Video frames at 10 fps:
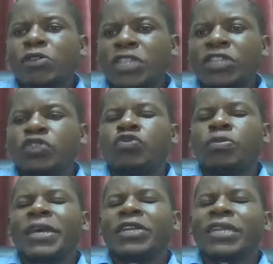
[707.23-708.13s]
just to
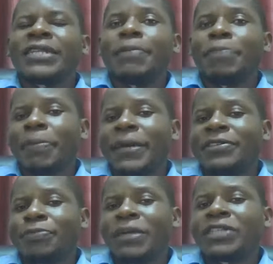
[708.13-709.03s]
remind you that the paper
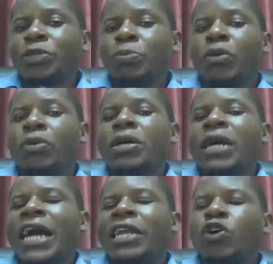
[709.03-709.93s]
is passable
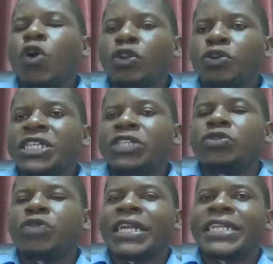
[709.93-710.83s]
and all you need to
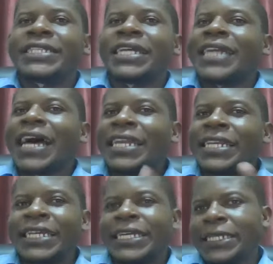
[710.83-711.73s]
understand are the
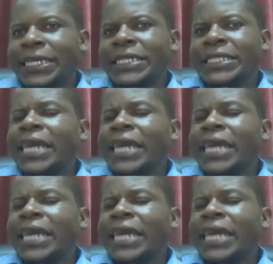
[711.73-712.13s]
techniques.